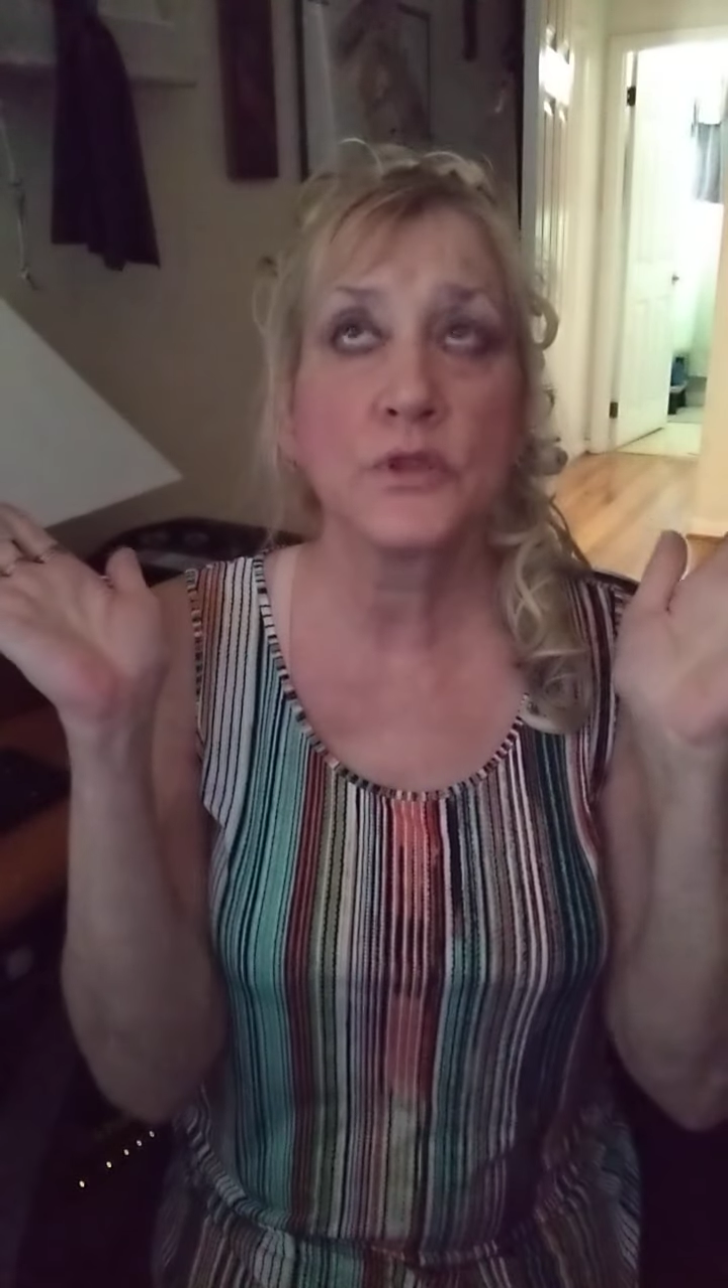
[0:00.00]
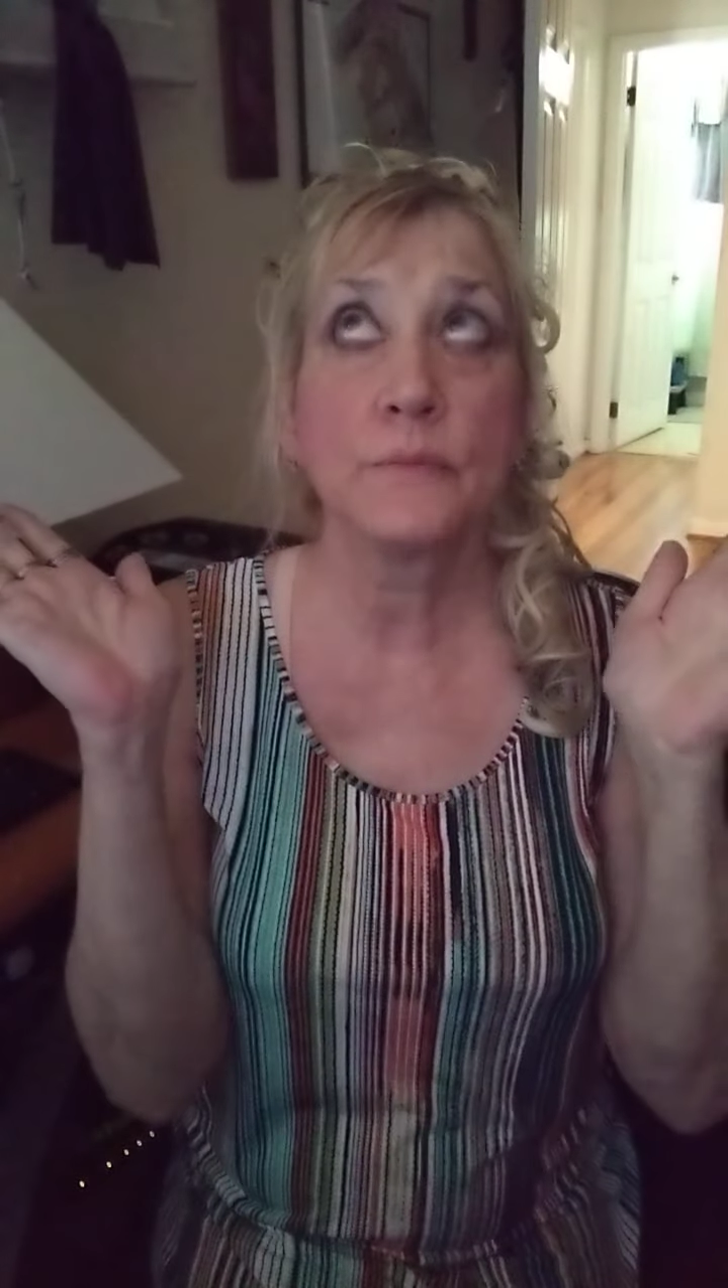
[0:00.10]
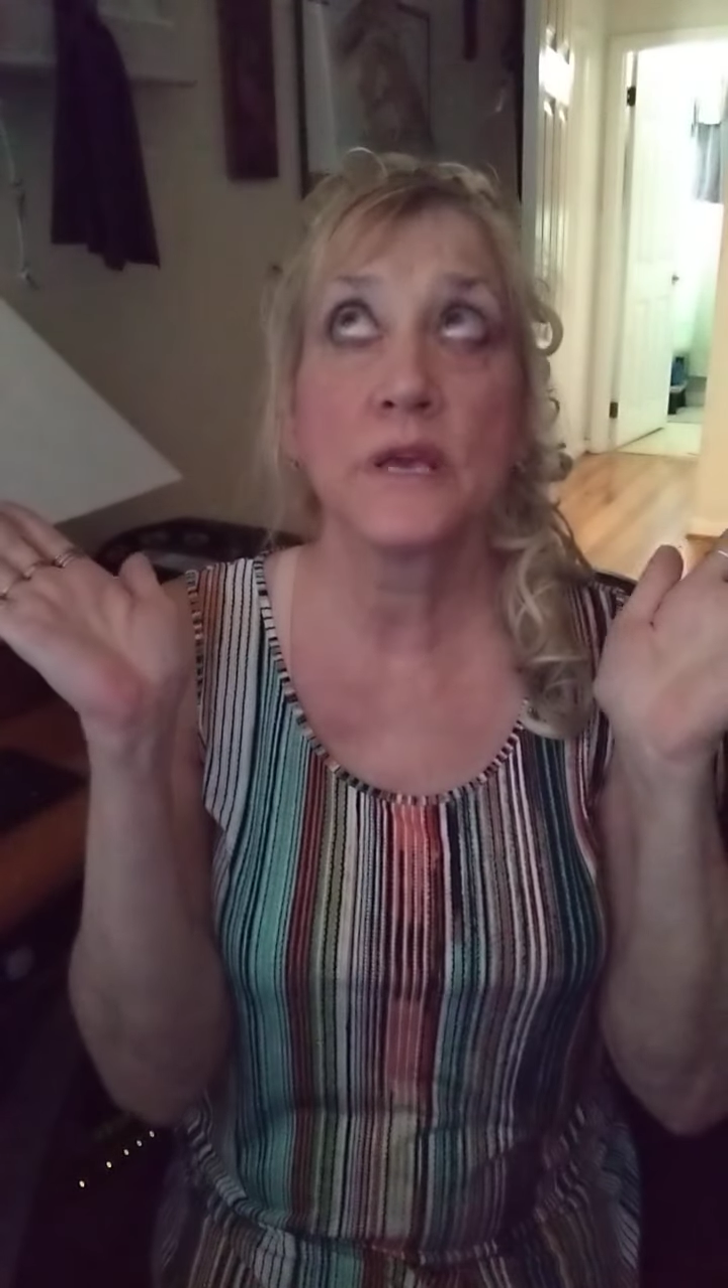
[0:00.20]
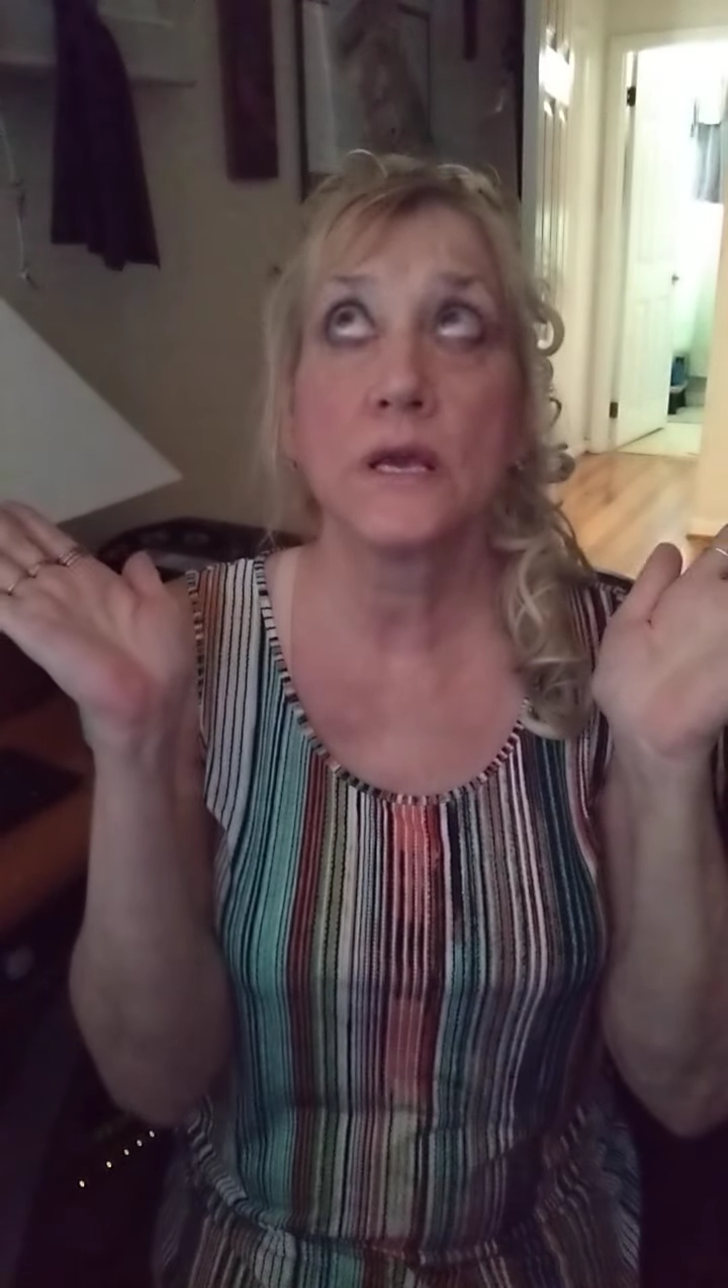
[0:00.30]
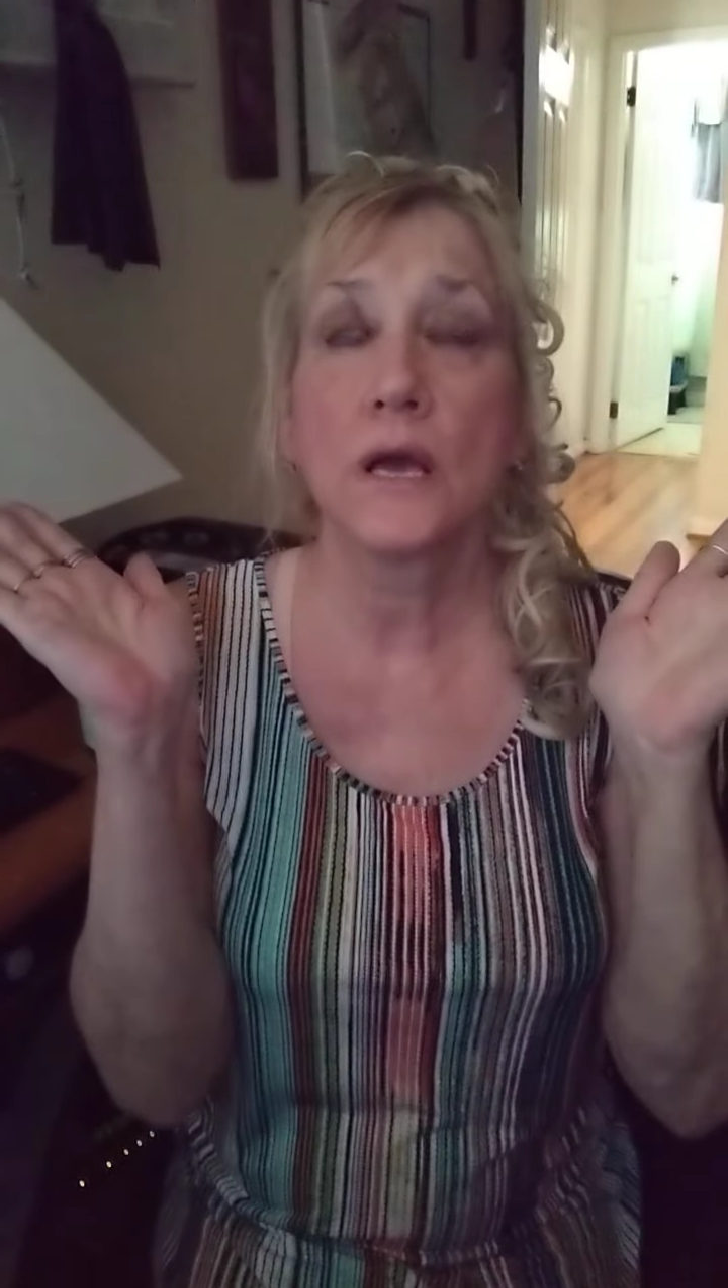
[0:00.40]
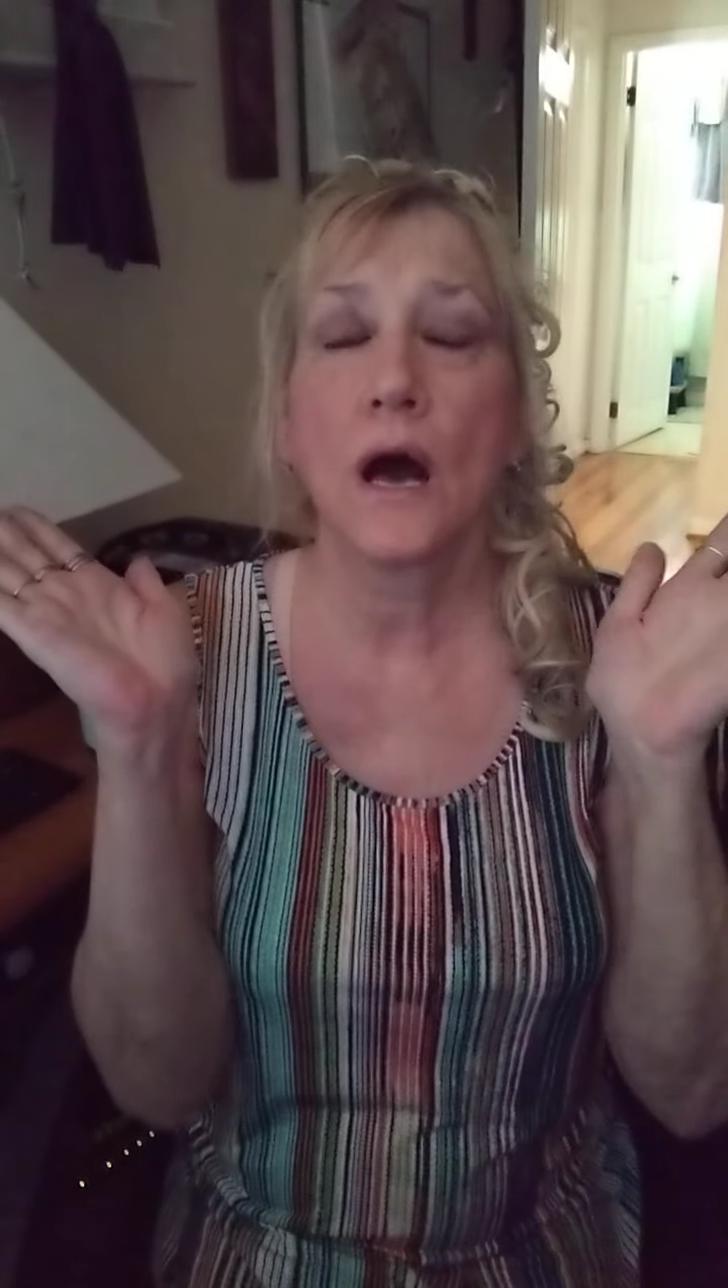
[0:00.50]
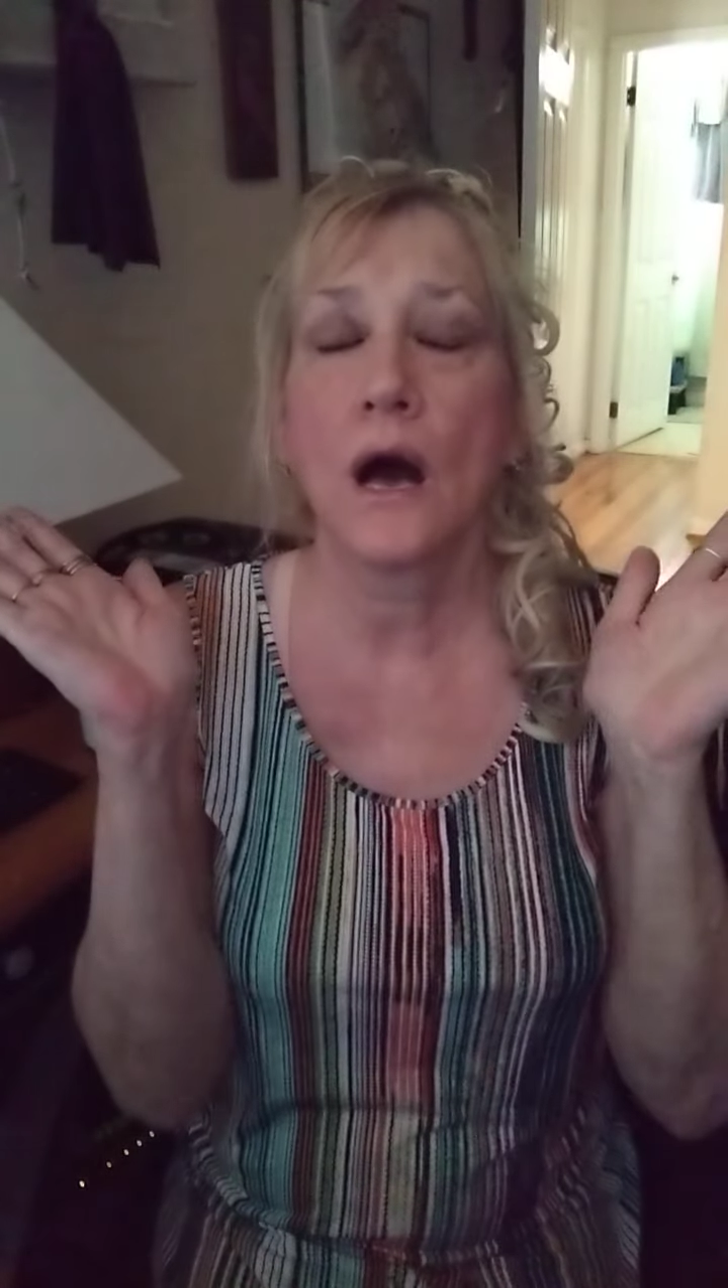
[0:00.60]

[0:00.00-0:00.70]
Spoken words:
to me,